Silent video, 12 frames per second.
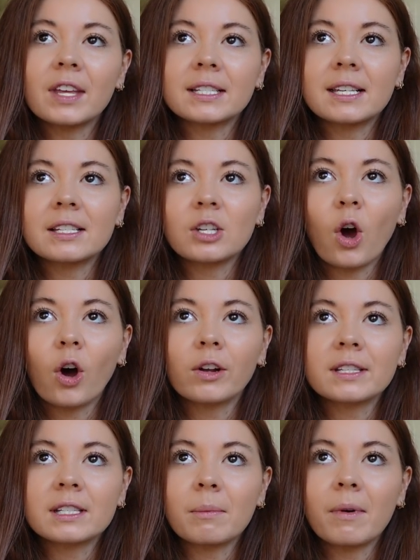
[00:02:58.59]
This is
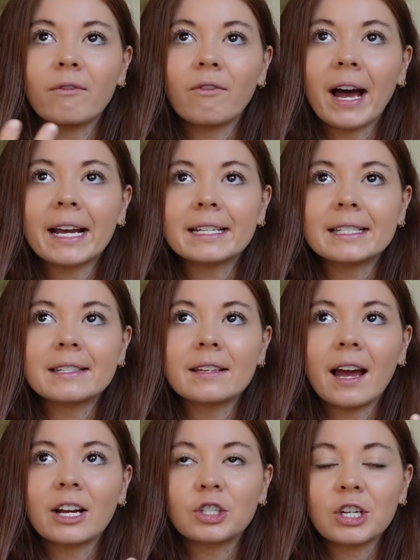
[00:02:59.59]
on some
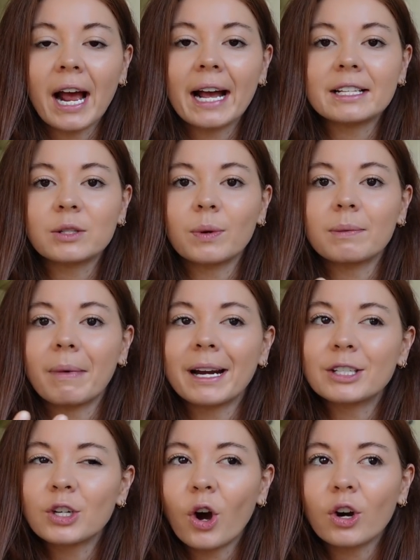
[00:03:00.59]
advice and chats with
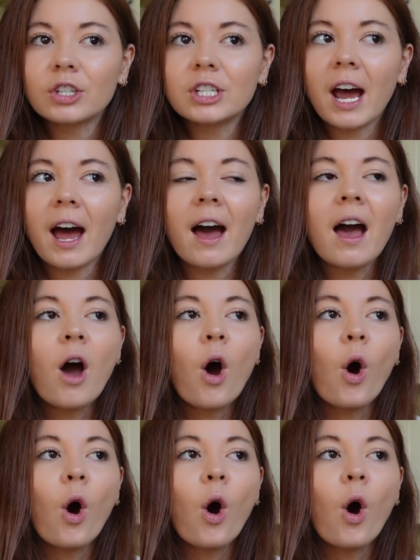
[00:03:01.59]
my doctor,